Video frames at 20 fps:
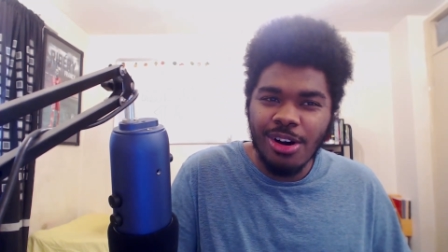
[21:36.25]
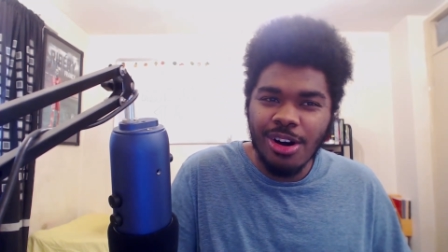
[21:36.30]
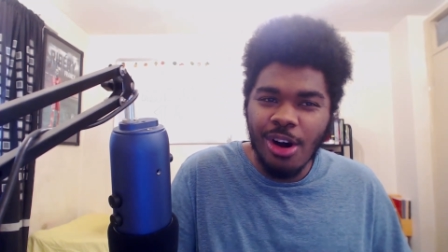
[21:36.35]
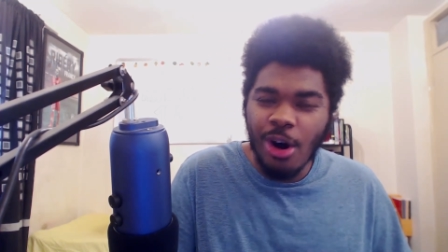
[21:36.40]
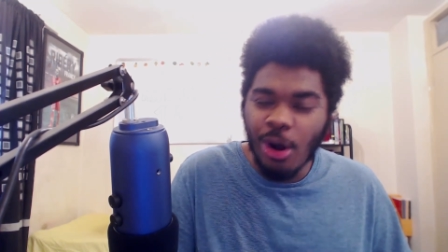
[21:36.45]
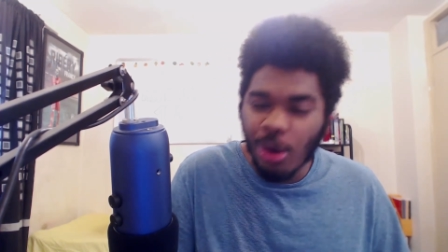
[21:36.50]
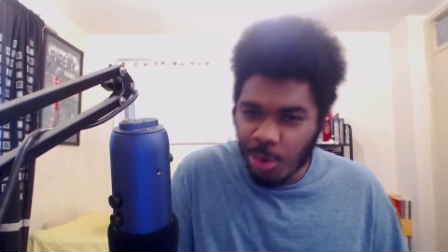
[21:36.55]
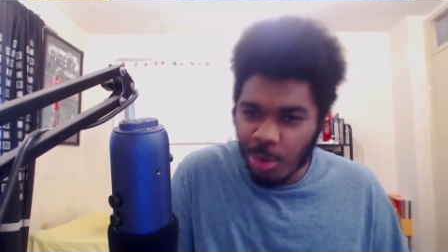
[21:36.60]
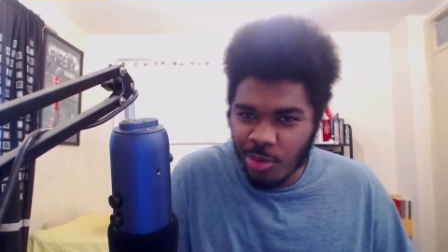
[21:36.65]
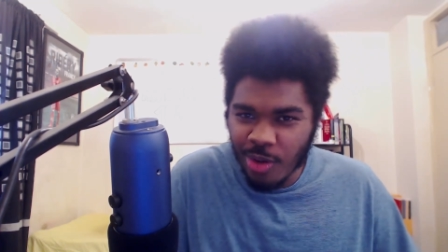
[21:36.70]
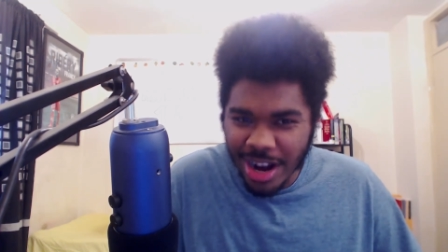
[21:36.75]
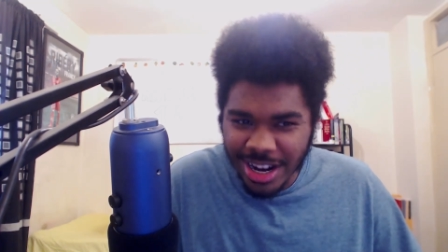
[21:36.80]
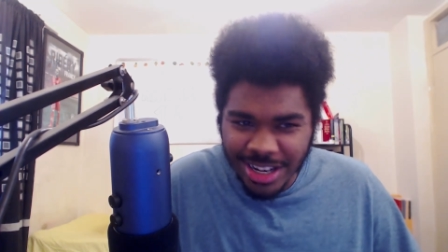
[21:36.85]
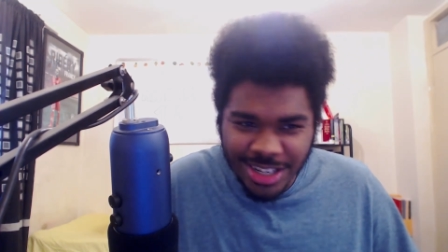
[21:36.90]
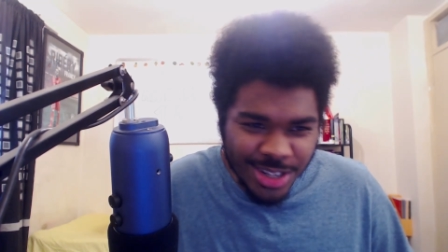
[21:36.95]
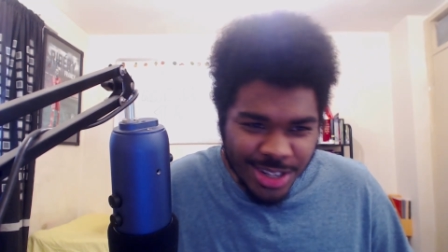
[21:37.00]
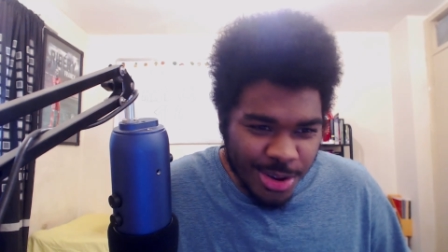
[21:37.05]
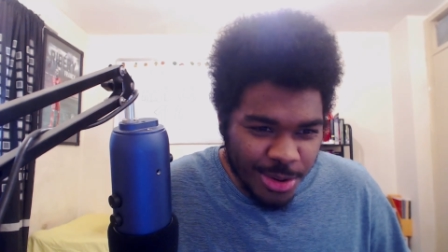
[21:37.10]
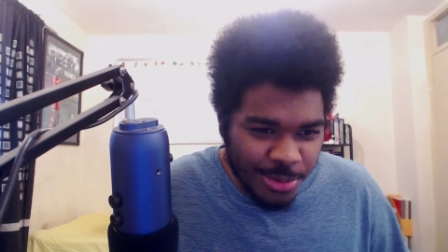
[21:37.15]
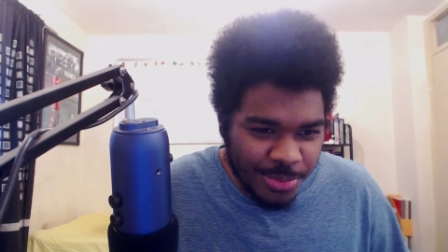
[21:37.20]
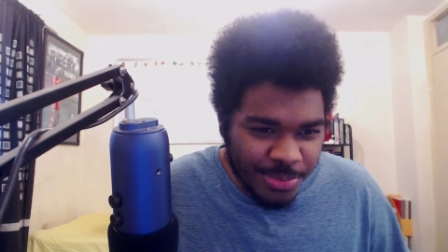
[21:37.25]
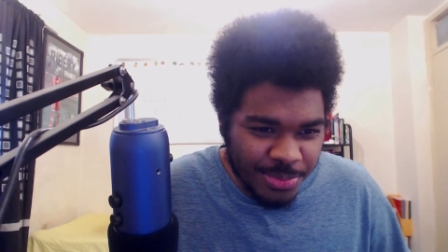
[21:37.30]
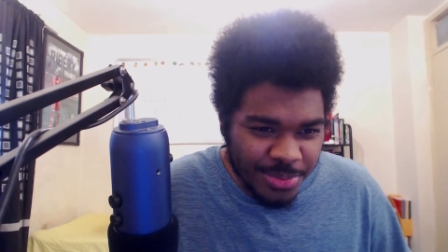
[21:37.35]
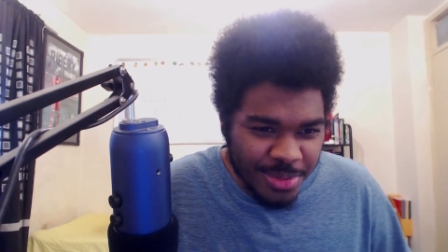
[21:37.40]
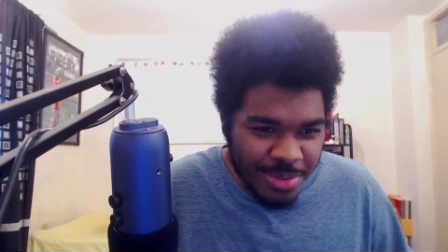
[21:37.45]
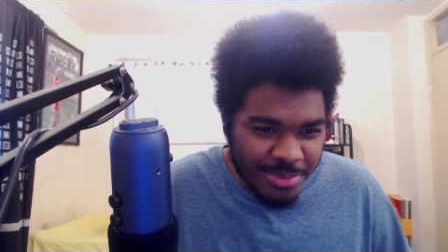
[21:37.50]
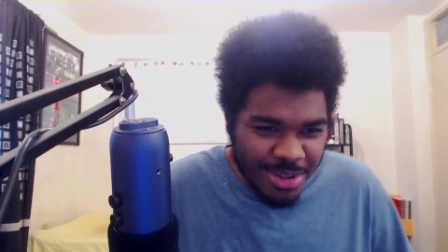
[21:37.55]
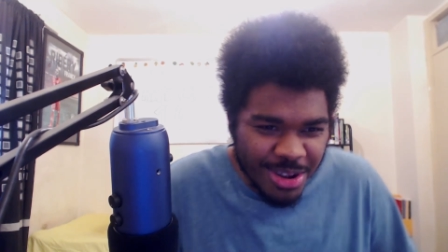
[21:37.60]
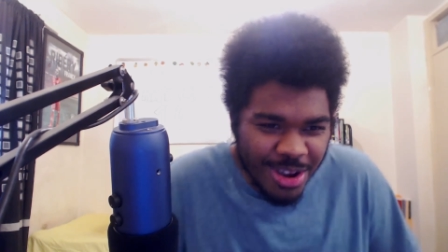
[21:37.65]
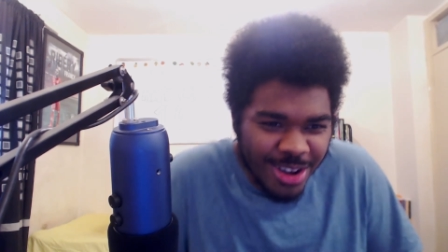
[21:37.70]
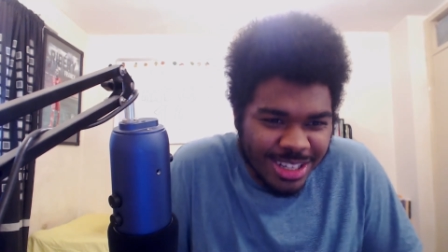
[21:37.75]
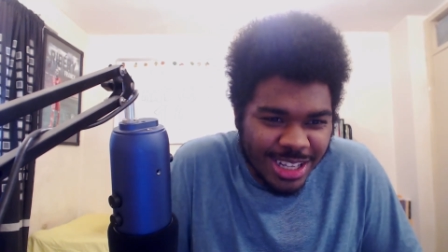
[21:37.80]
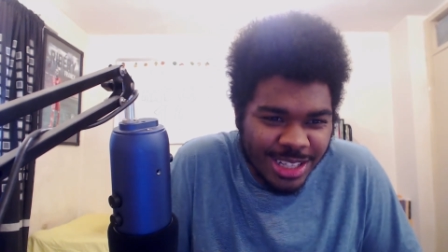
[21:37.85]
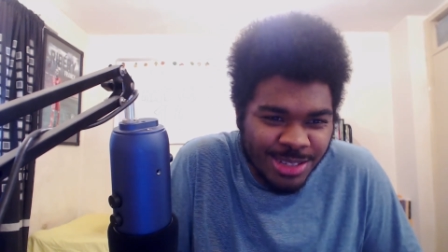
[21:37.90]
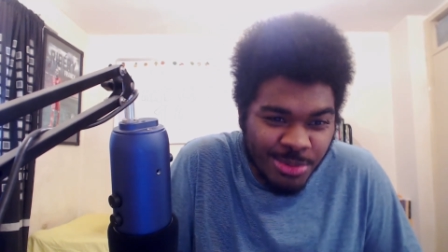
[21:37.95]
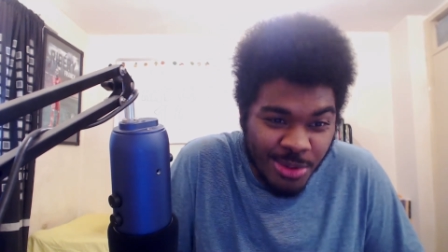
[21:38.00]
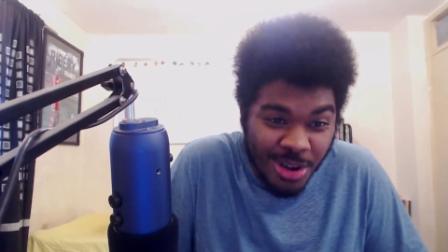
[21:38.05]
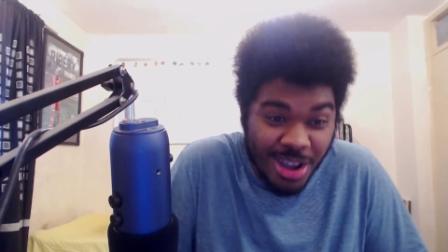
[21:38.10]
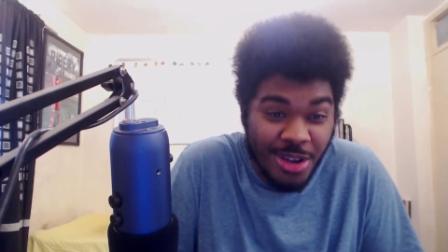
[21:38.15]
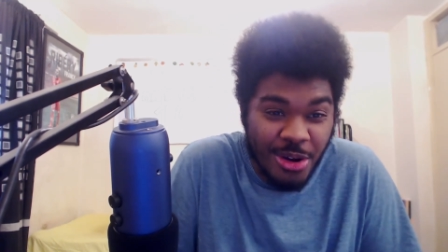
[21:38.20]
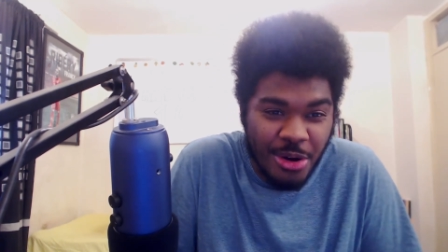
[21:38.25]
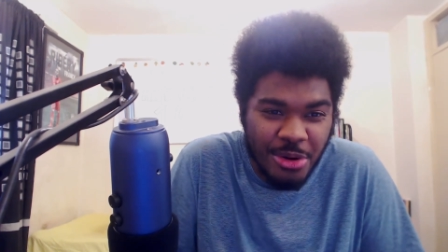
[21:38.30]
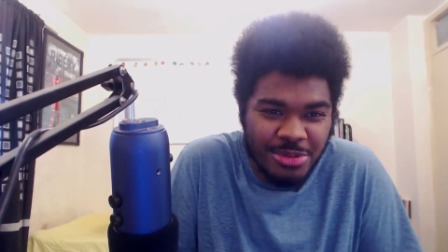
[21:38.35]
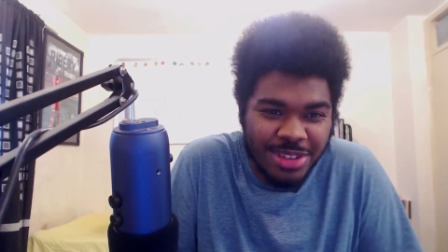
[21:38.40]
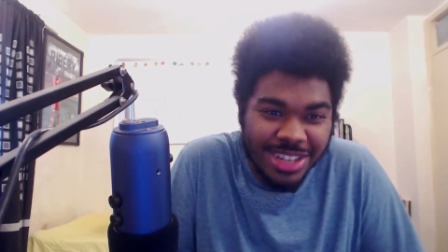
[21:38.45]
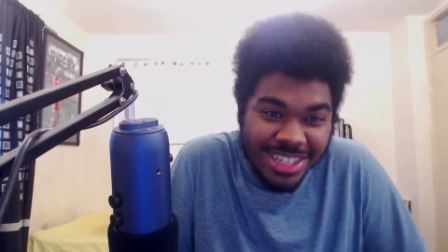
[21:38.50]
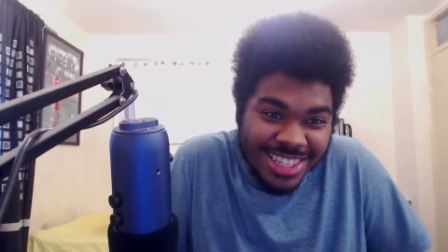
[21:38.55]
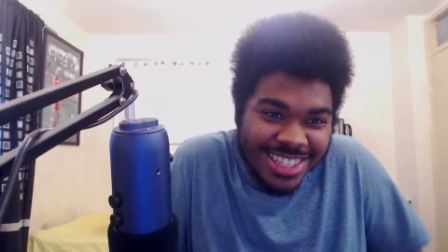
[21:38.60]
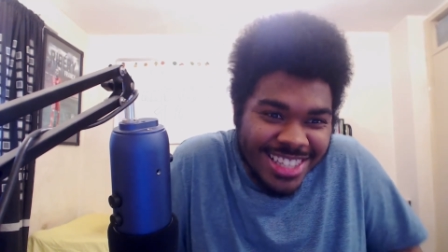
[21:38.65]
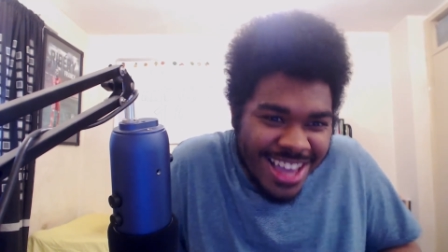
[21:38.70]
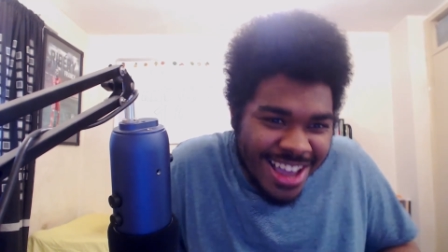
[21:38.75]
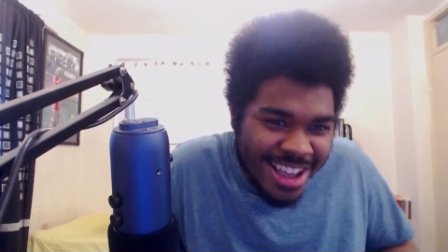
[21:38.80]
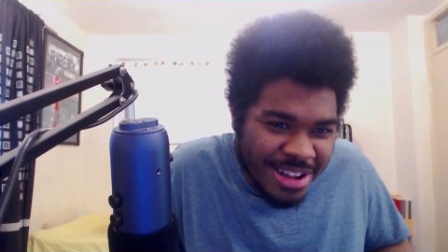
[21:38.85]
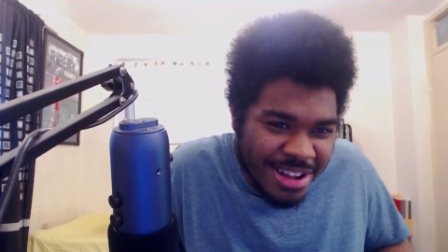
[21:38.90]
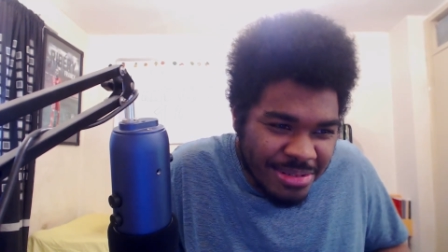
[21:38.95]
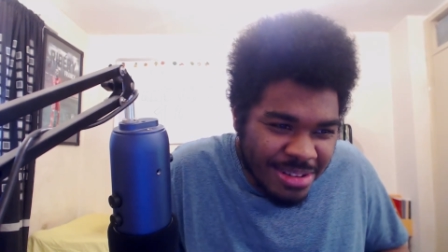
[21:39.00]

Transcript: Alrightio because that's what I always say.